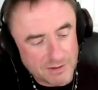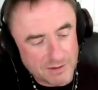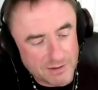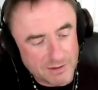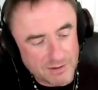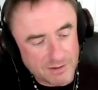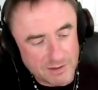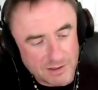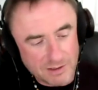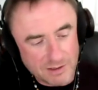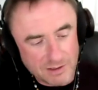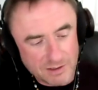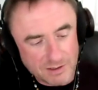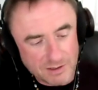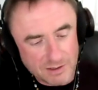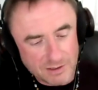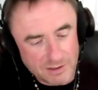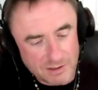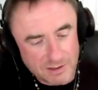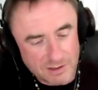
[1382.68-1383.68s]
the
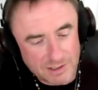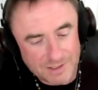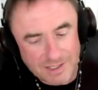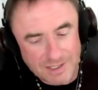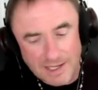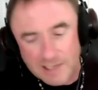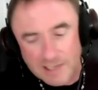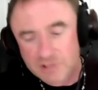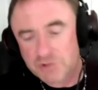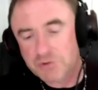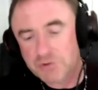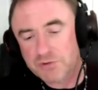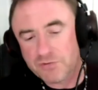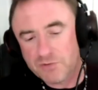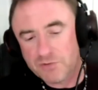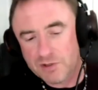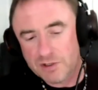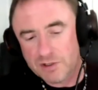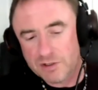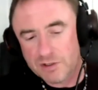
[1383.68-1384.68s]

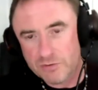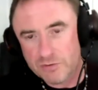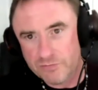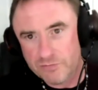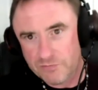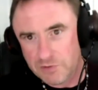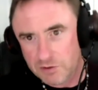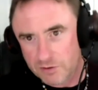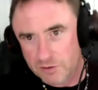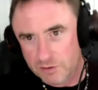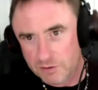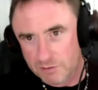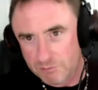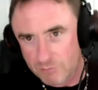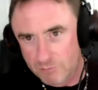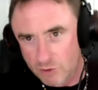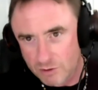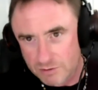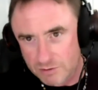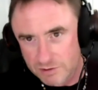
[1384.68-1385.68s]
catastrophe you fear the
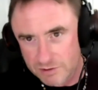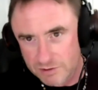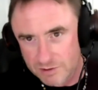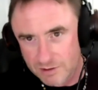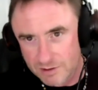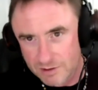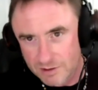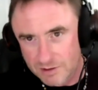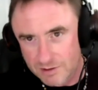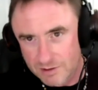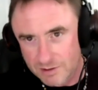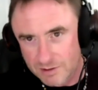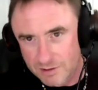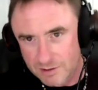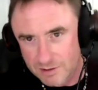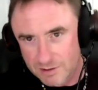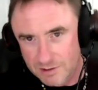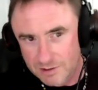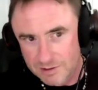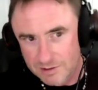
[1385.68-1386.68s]
most
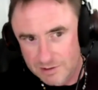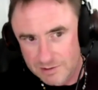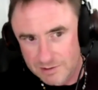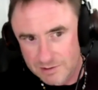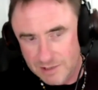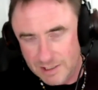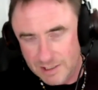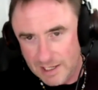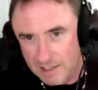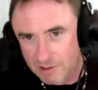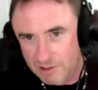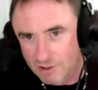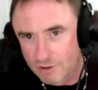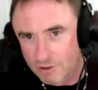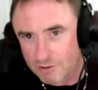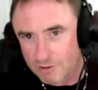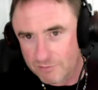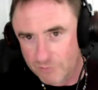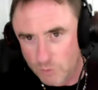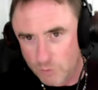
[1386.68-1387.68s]
is an
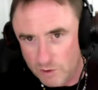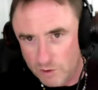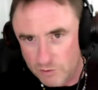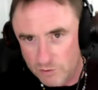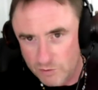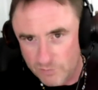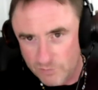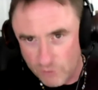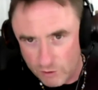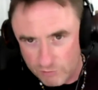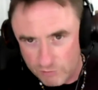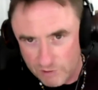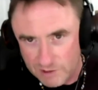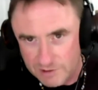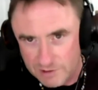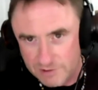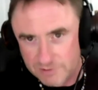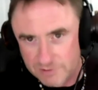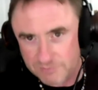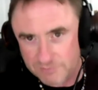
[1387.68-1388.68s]
echo of the one you've already
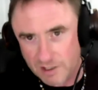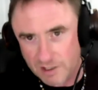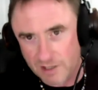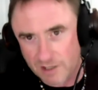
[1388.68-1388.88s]
survived.